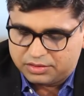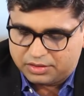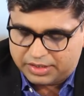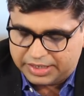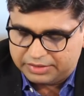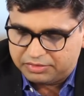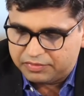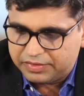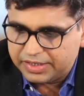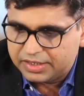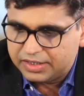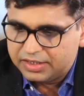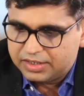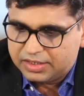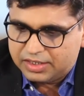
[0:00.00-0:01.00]
You're right, Vivek.
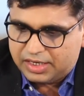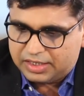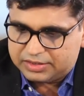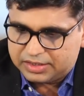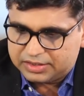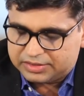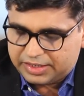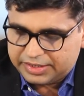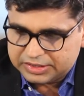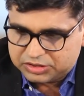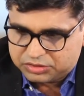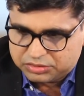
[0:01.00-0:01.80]
I think thanks